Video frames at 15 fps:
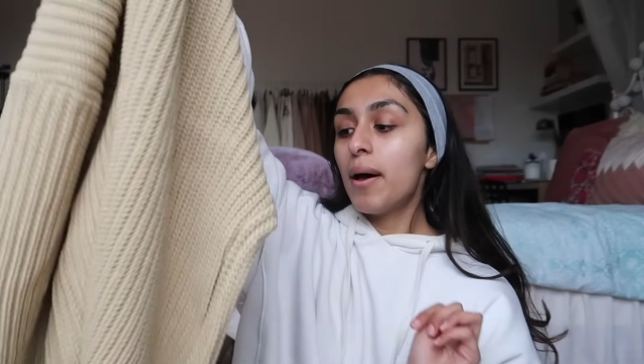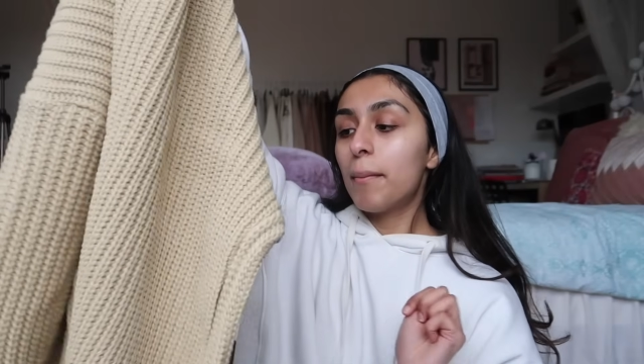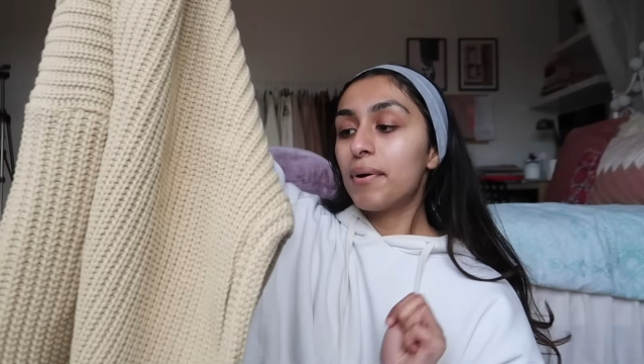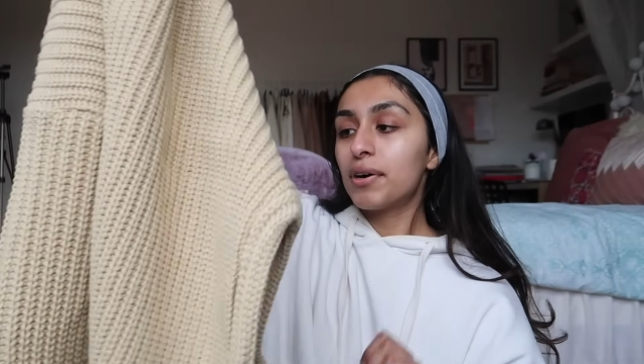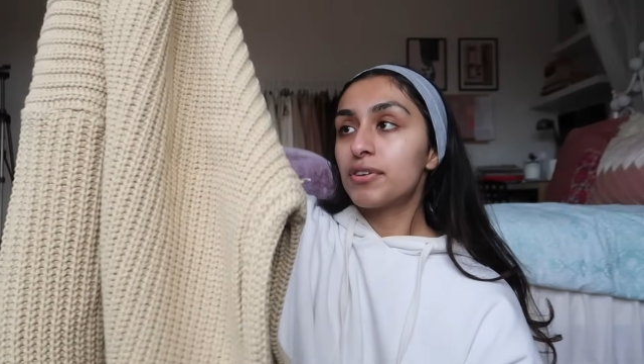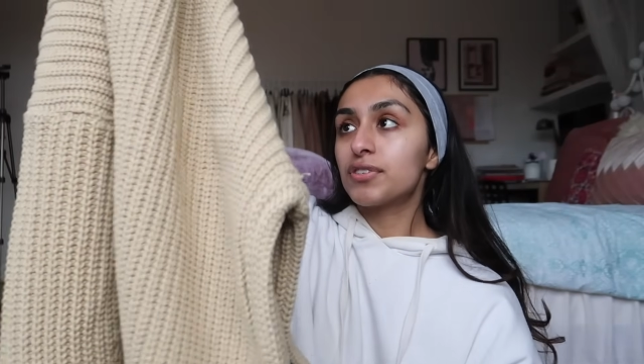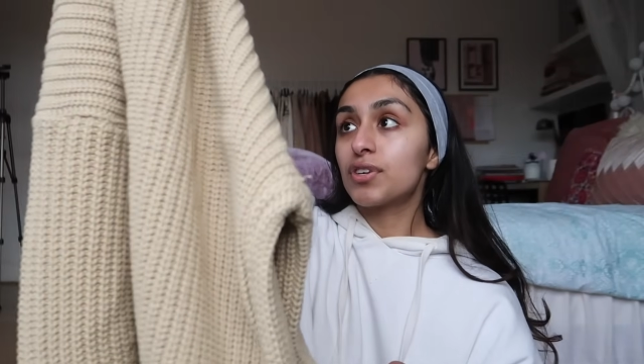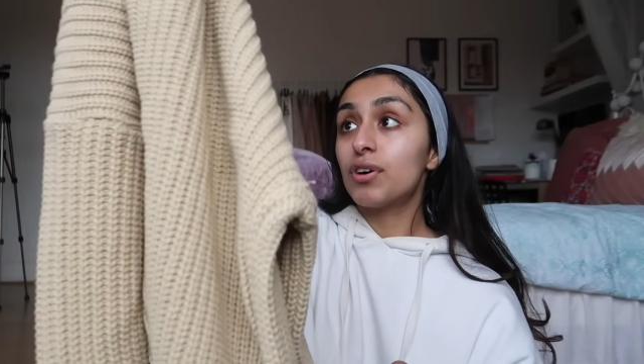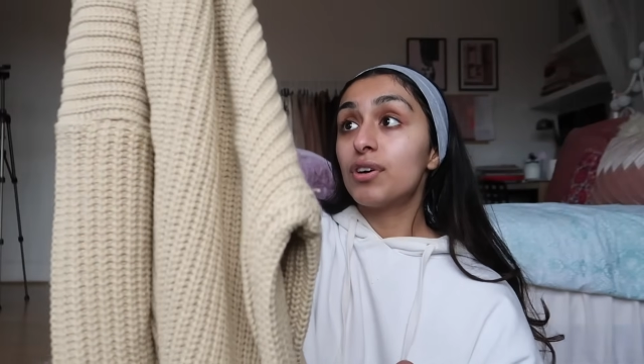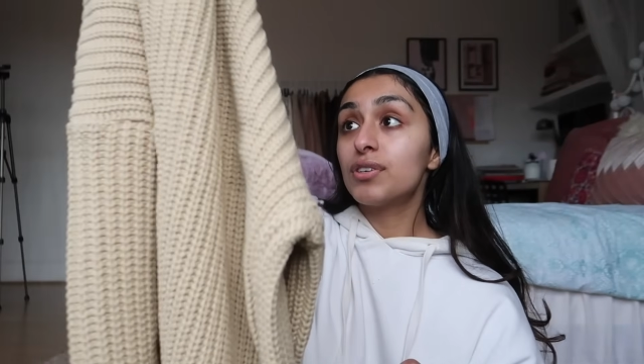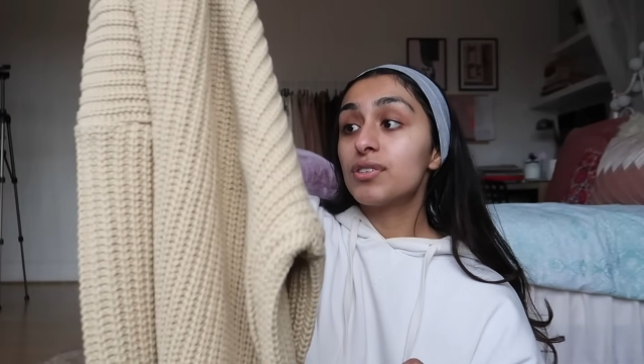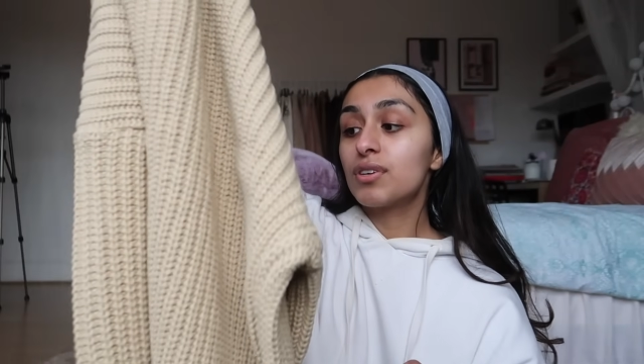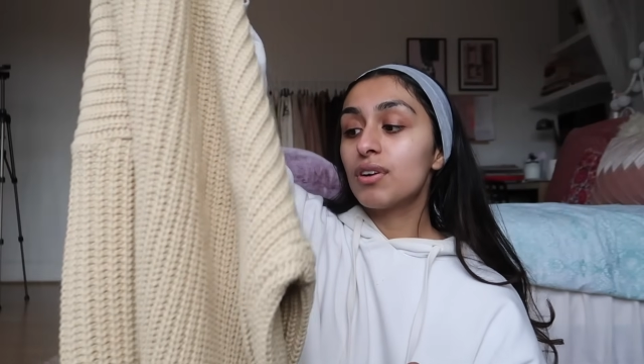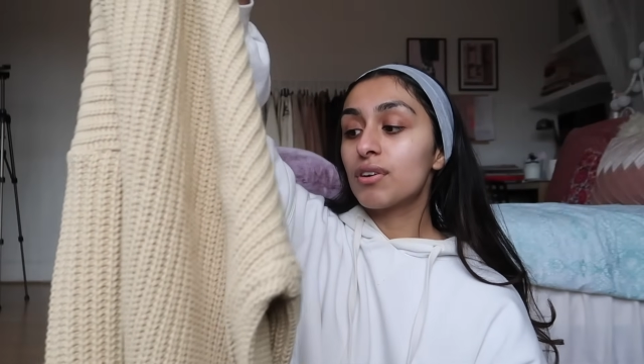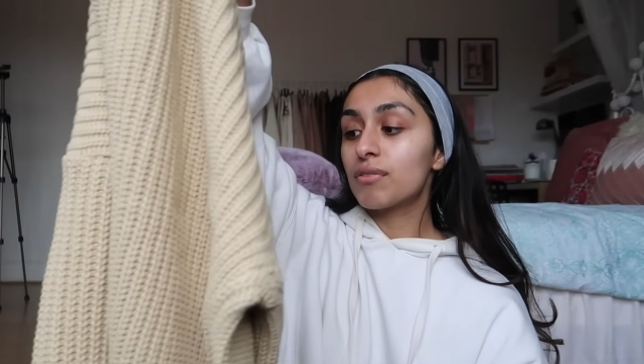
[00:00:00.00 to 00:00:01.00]
Those
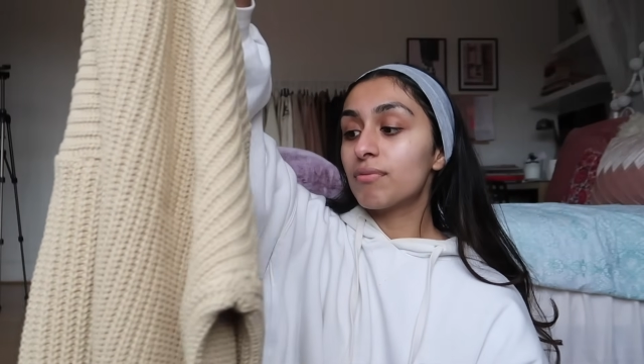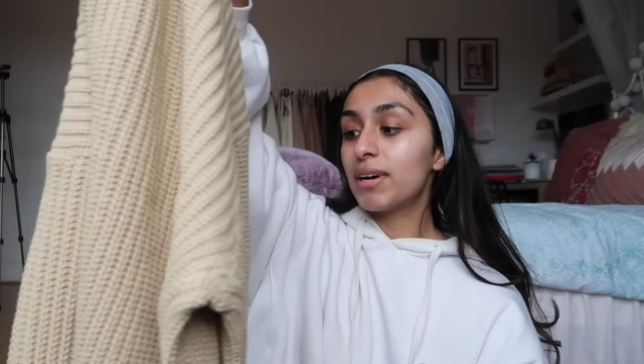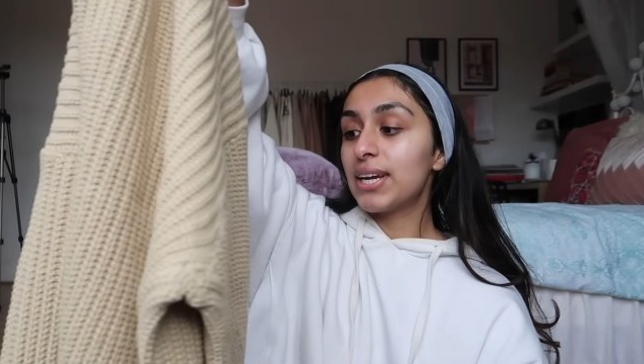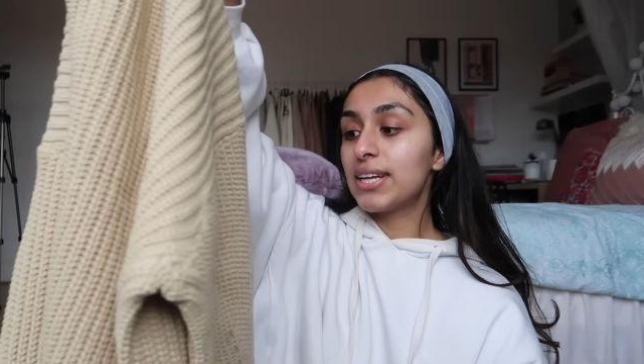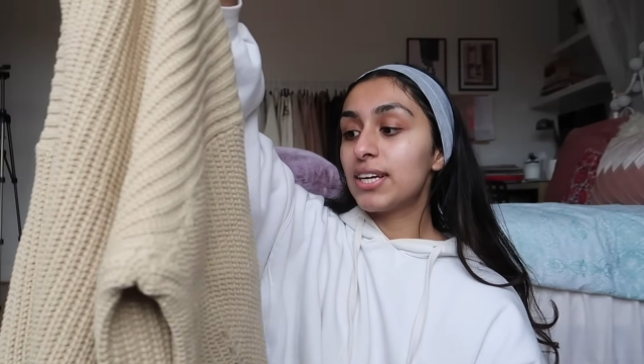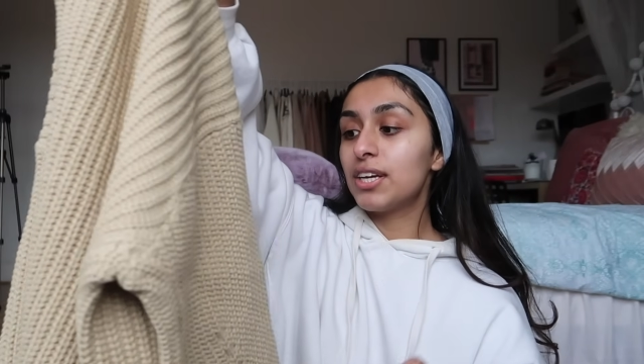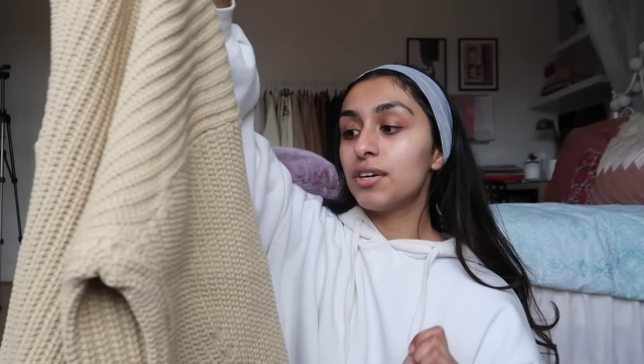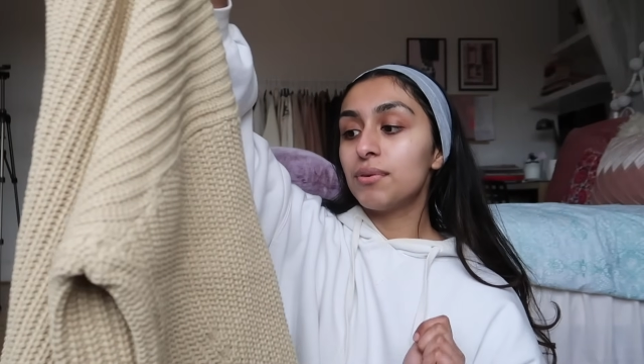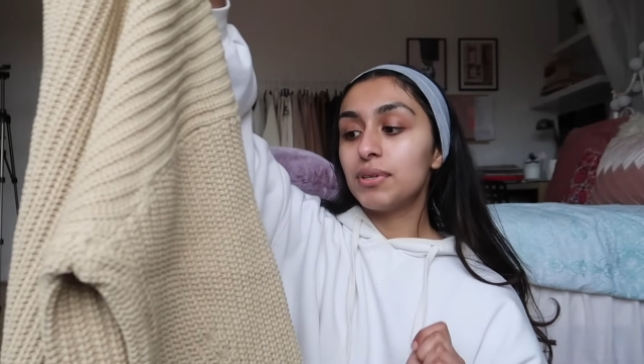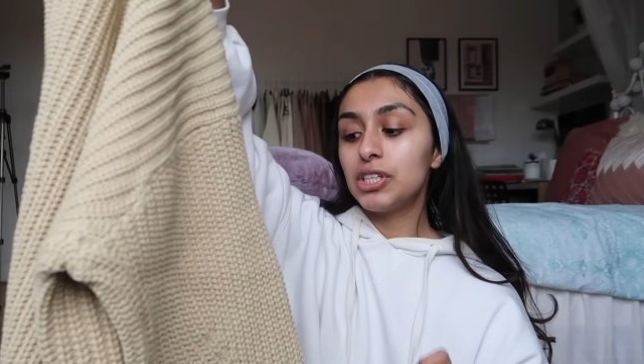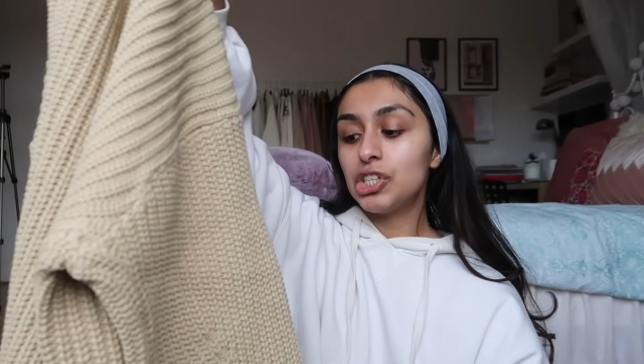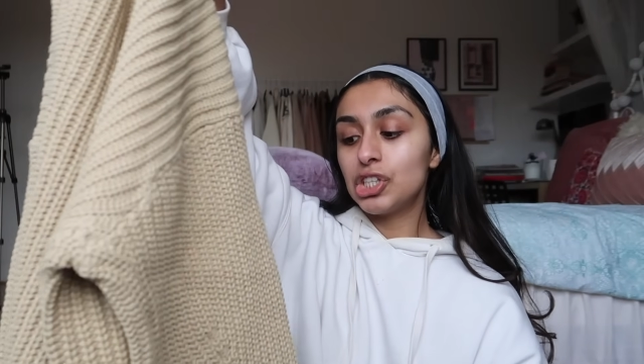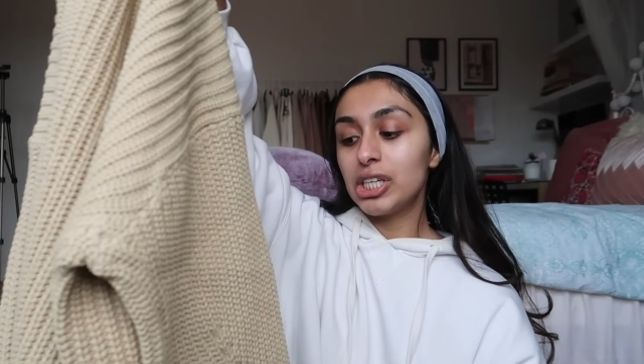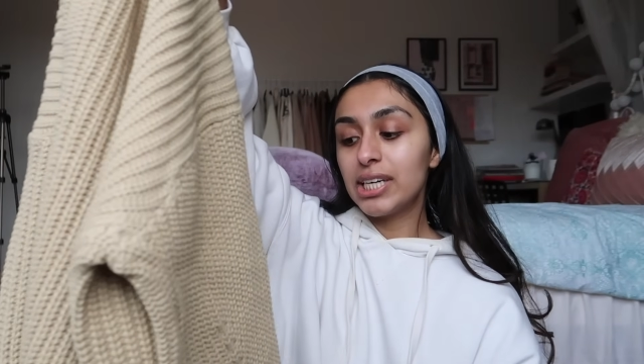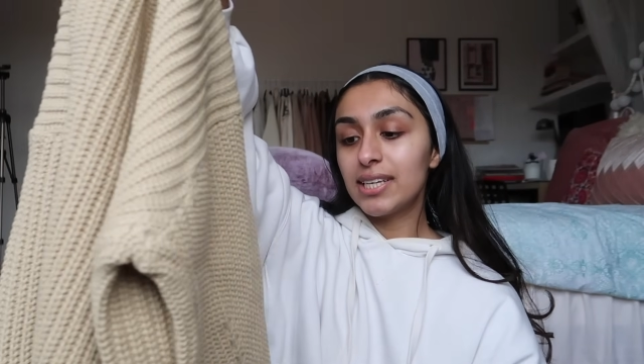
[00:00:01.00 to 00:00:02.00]
also look really cute with
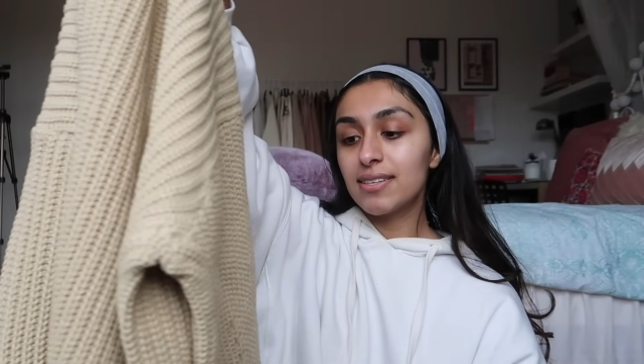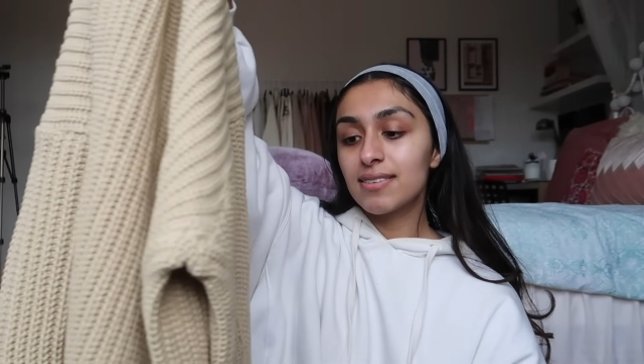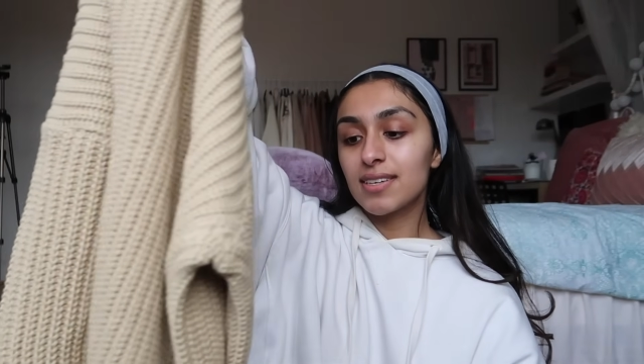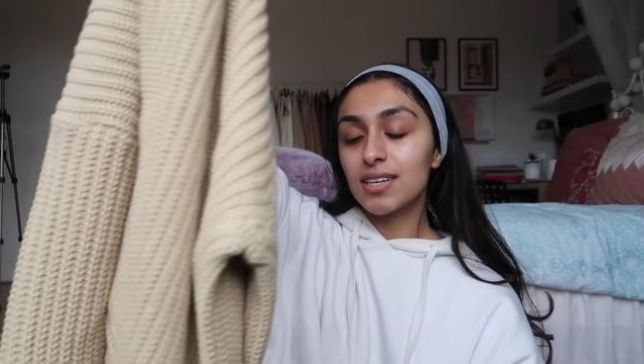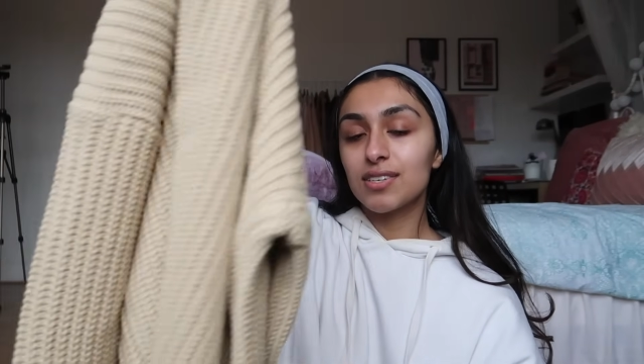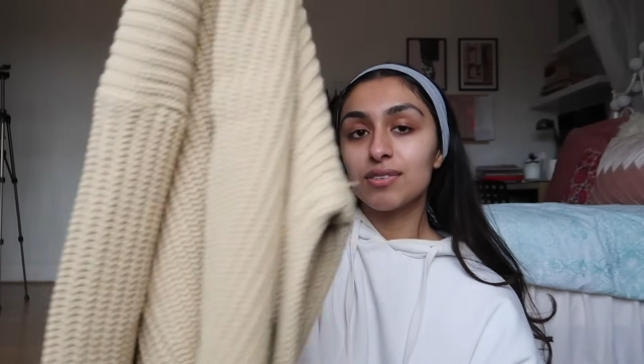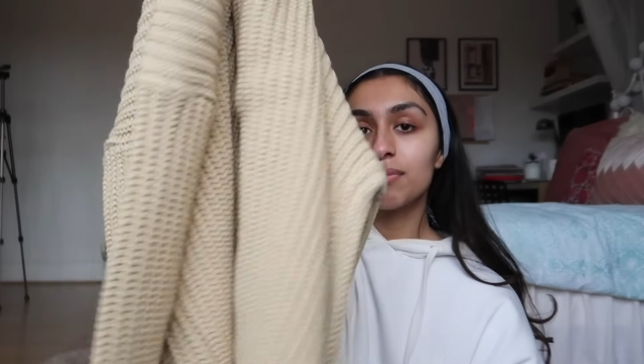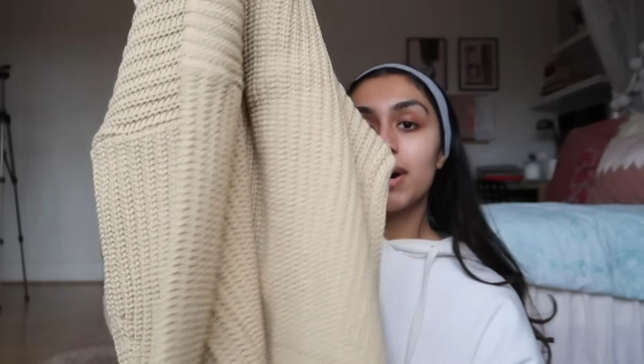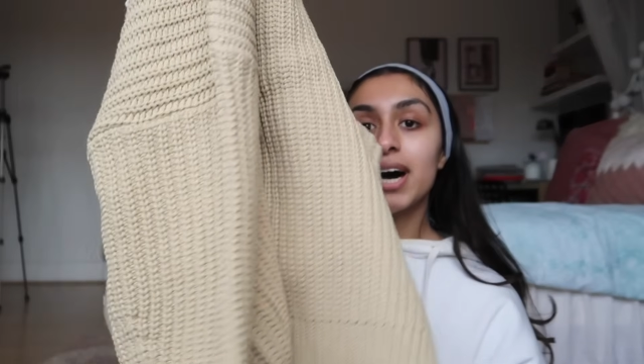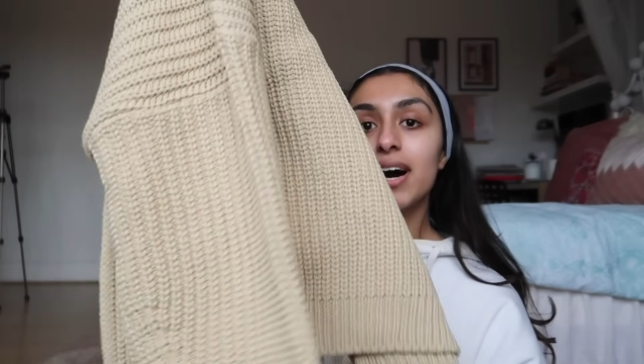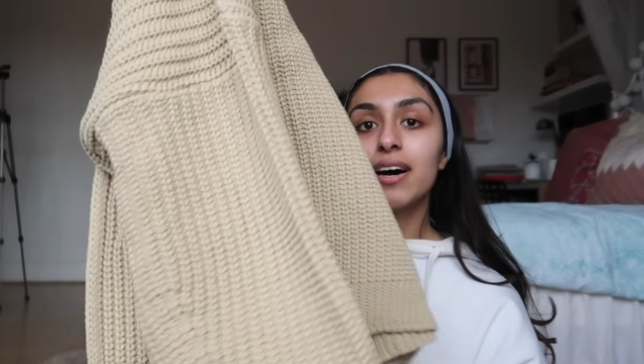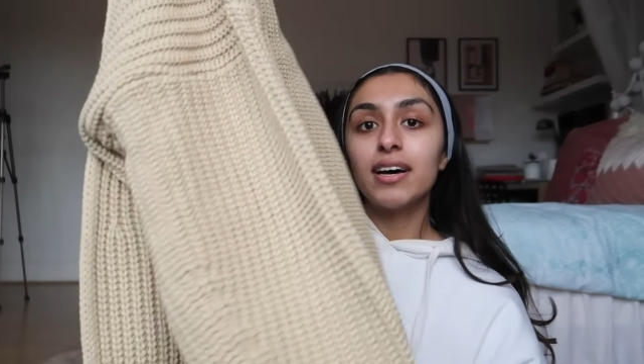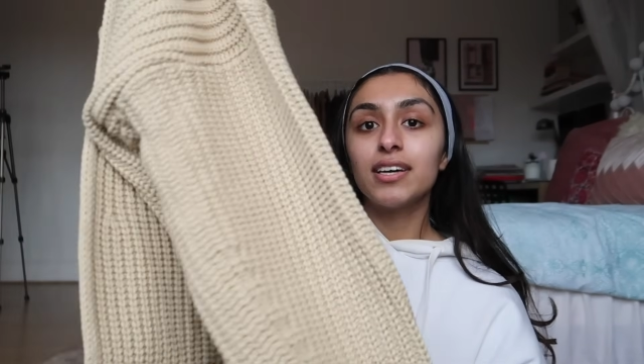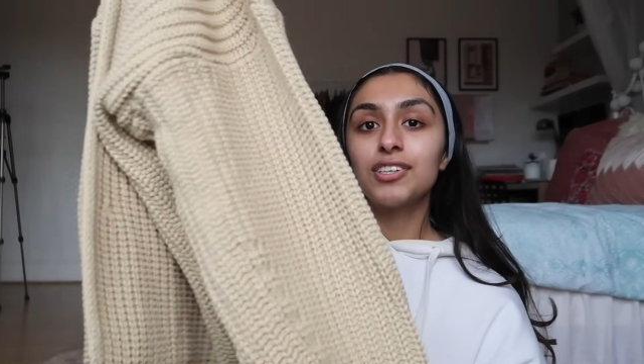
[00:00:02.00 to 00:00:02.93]
jeans as well.